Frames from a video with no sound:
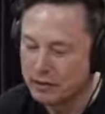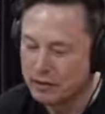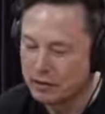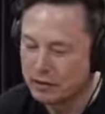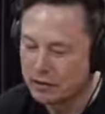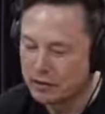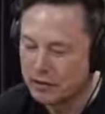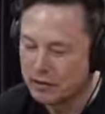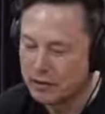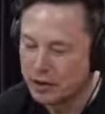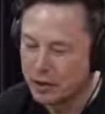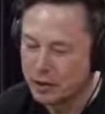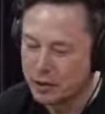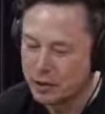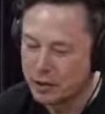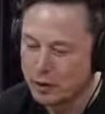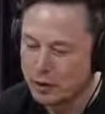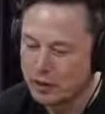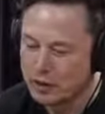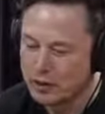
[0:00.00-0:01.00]
also got to
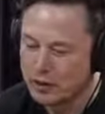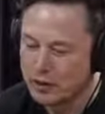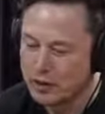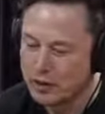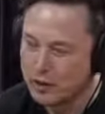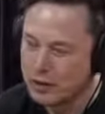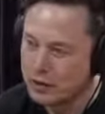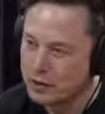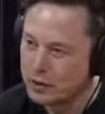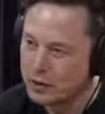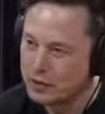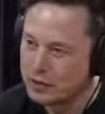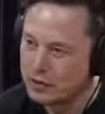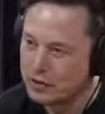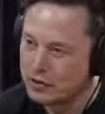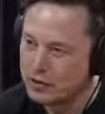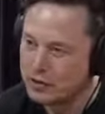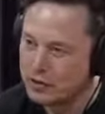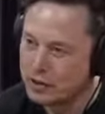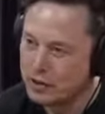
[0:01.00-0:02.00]
insert the
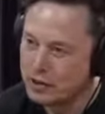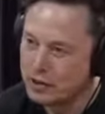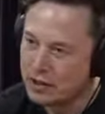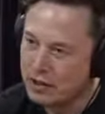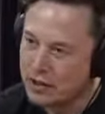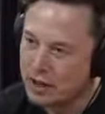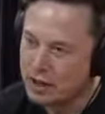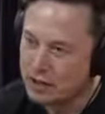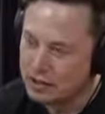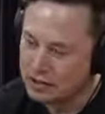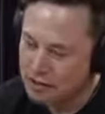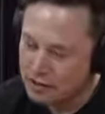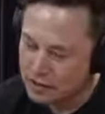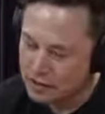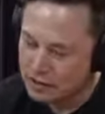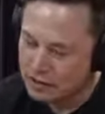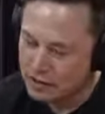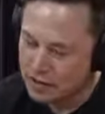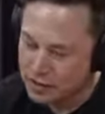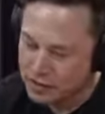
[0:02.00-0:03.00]
electrodes. So
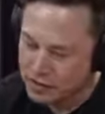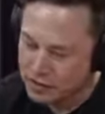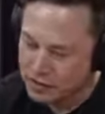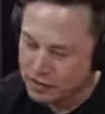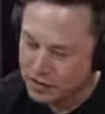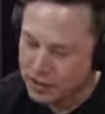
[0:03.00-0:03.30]
the electrodes are very